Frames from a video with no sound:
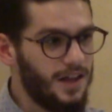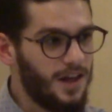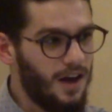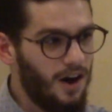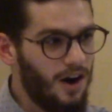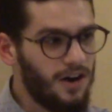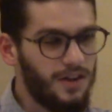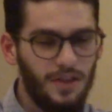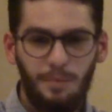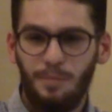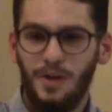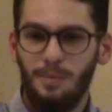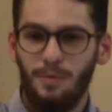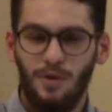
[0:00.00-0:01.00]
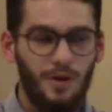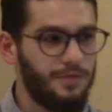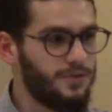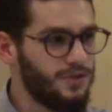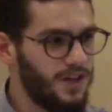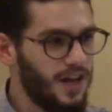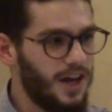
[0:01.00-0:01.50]
are the people of
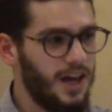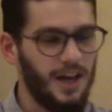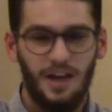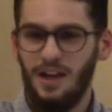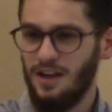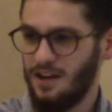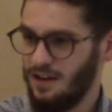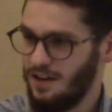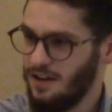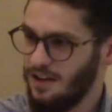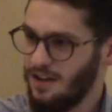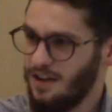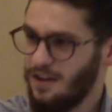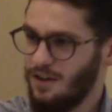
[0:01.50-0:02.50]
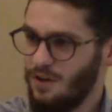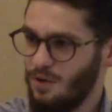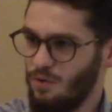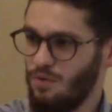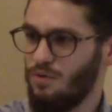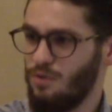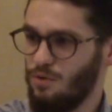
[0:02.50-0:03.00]
today
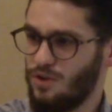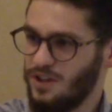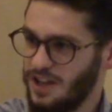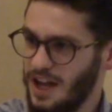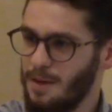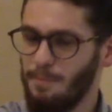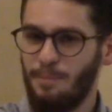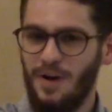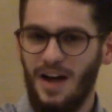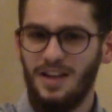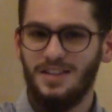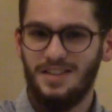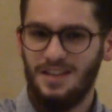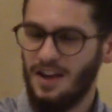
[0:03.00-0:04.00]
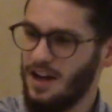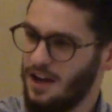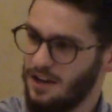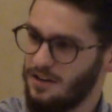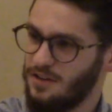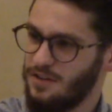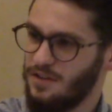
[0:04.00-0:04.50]
who claim
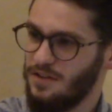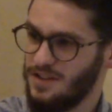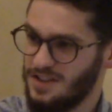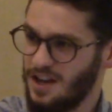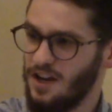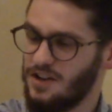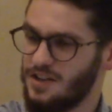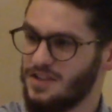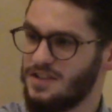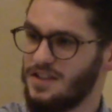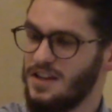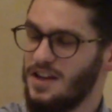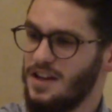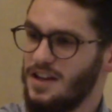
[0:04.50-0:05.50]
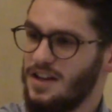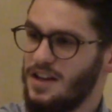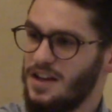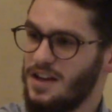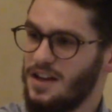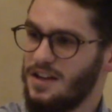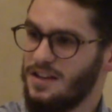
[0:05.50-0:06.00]
Palestine, the Zionists,
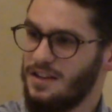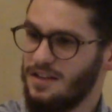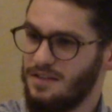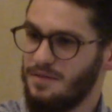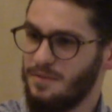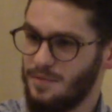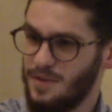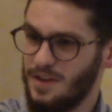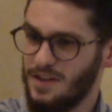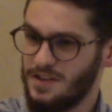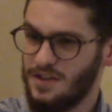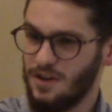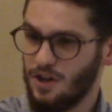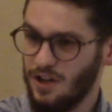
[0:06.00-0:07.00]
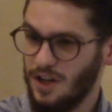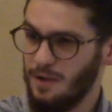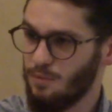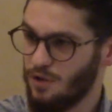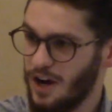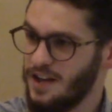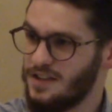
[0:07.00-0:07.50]
is their
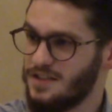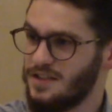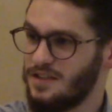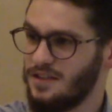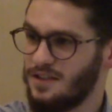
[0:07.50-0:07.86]
claim right?